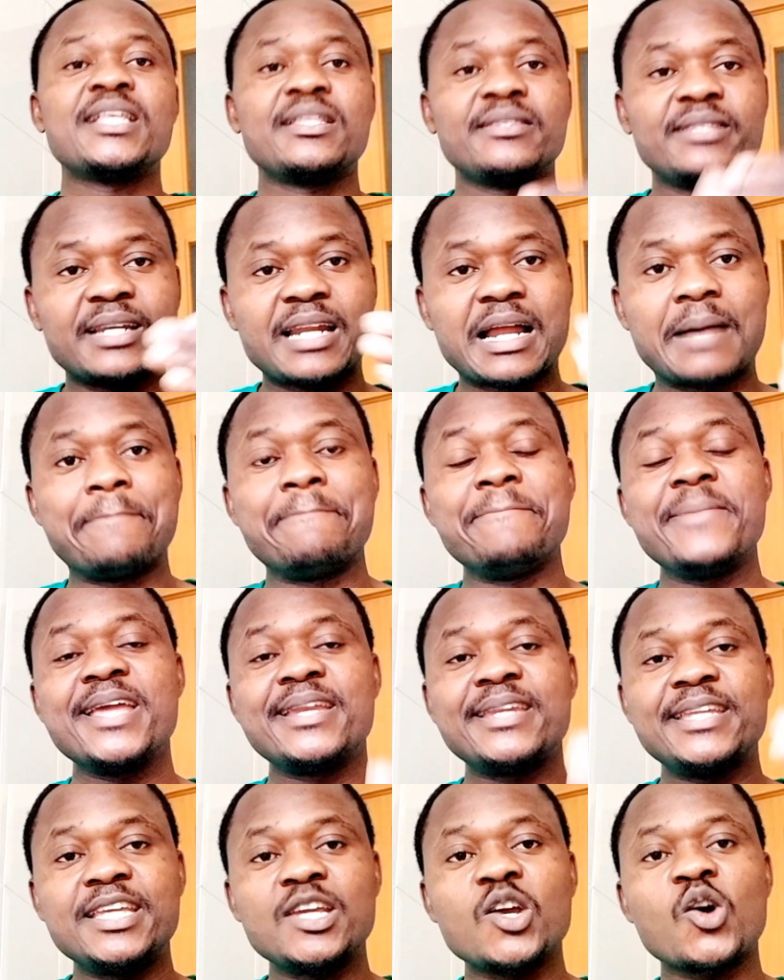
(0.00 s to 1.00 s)
There are
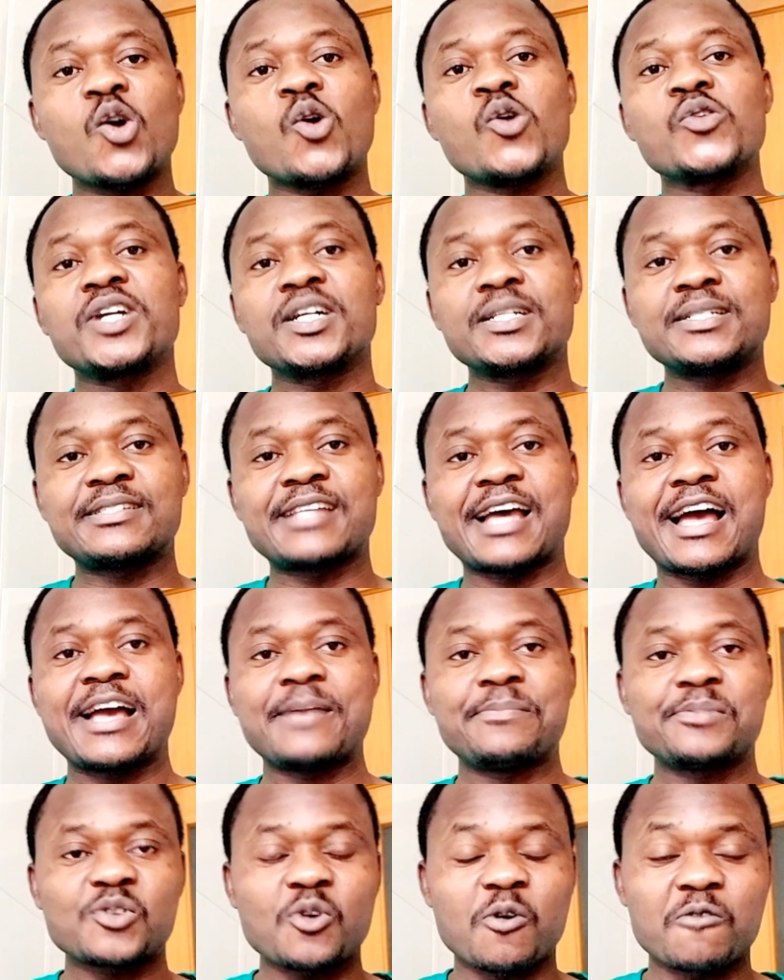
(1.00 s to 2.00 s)
many other
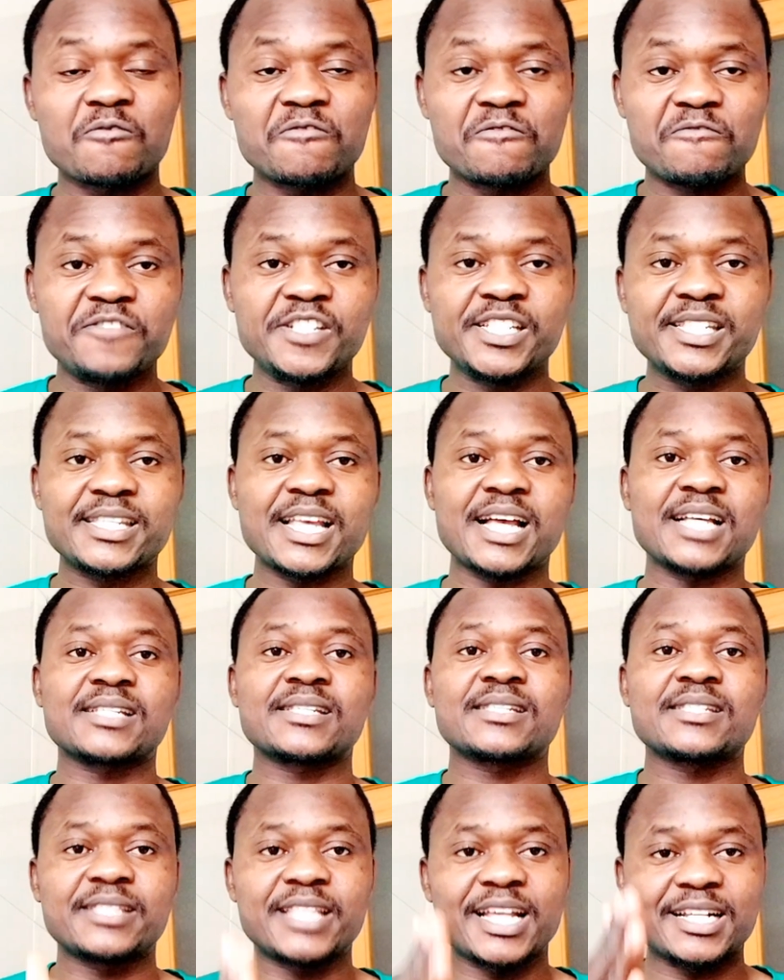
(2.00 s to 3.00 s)
types of
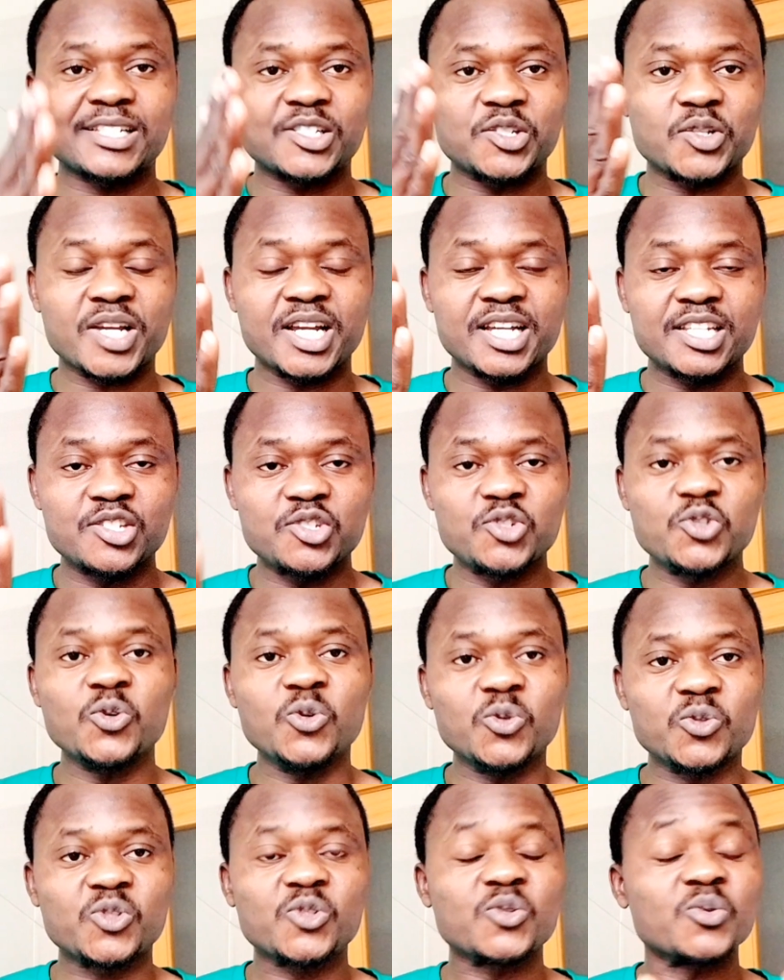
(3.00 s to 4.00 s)
visas that you can
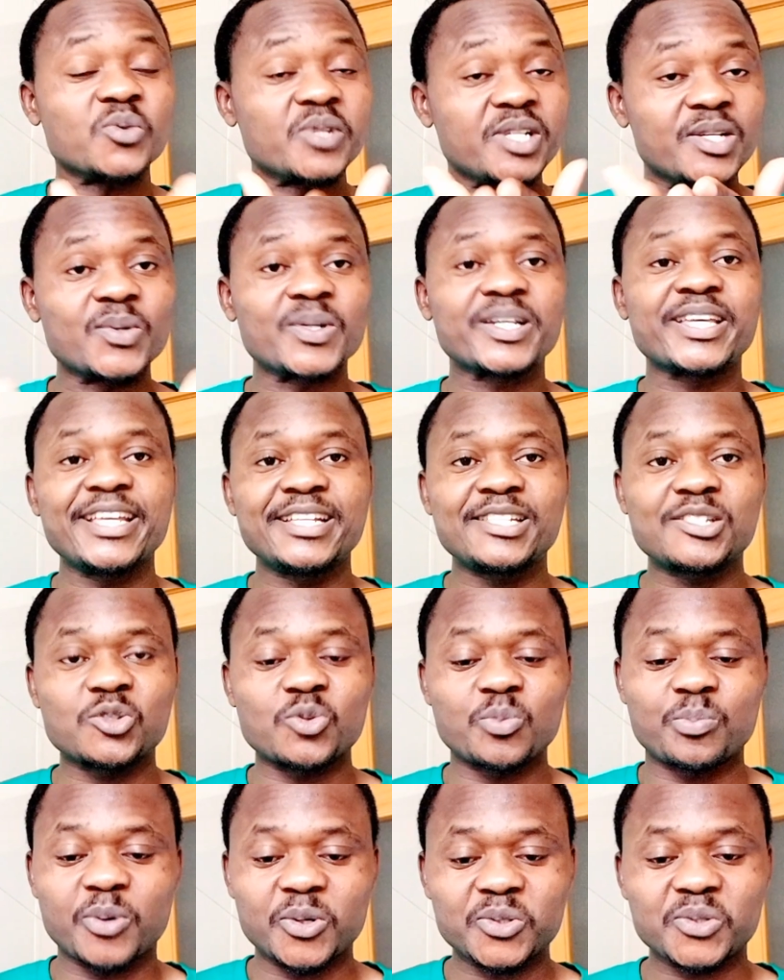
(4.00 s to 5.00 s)
use to relocate
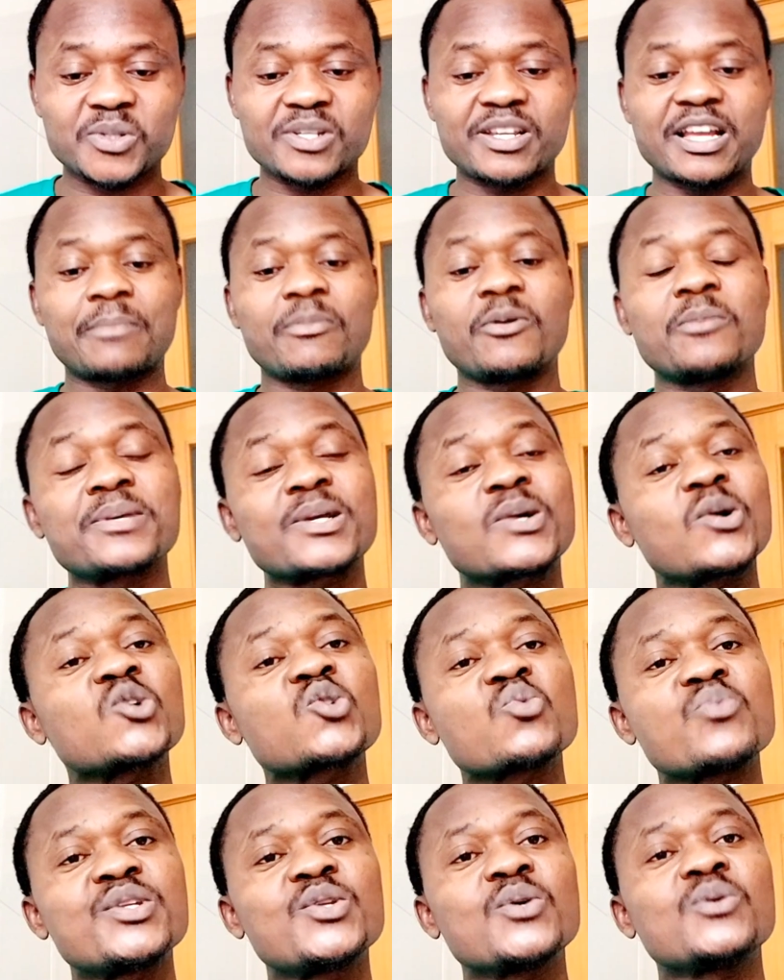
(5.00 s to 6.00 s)
to Portugal, but
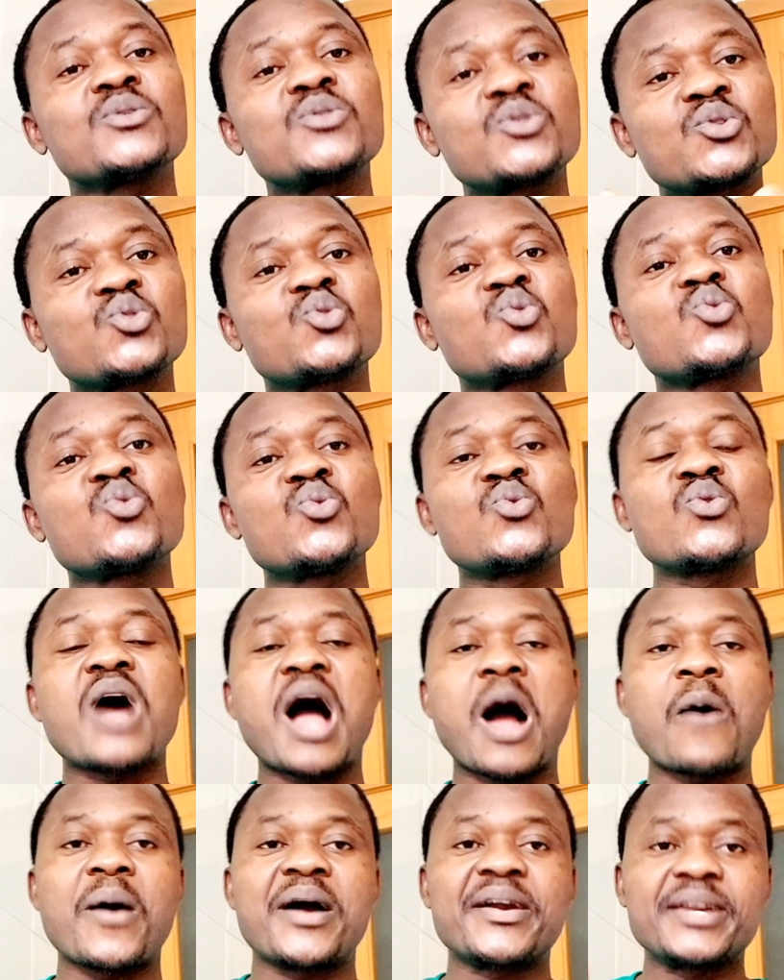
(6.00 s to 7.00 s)
because we don't do
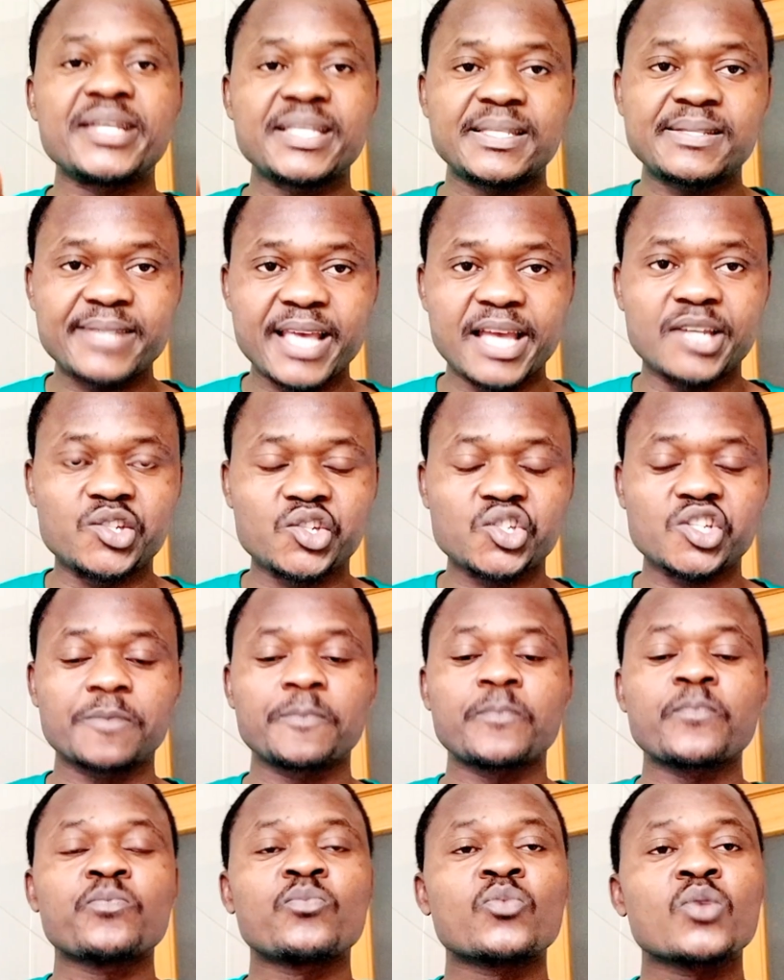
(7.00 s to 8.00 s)
our research,
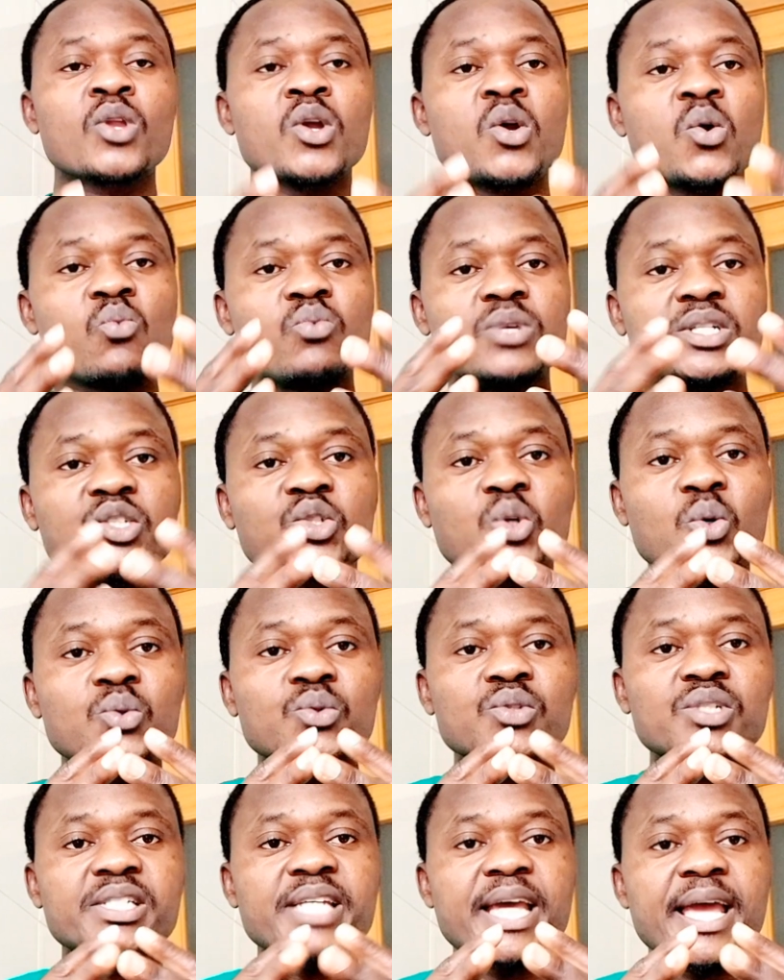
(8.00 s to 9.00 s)
we
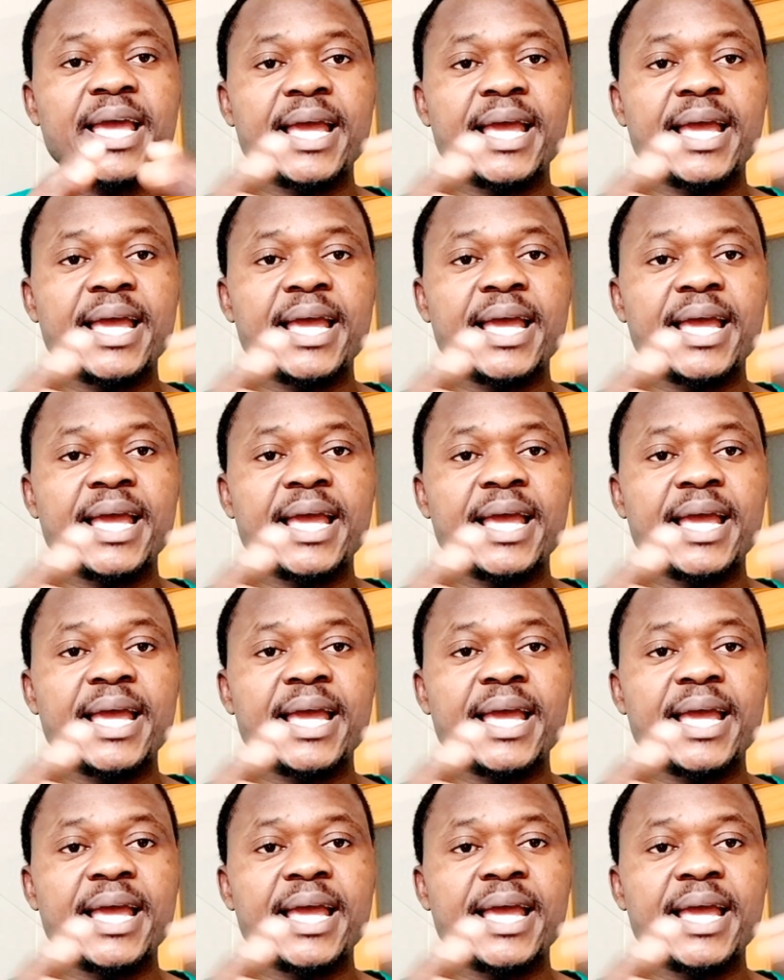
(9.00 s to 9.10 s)
don't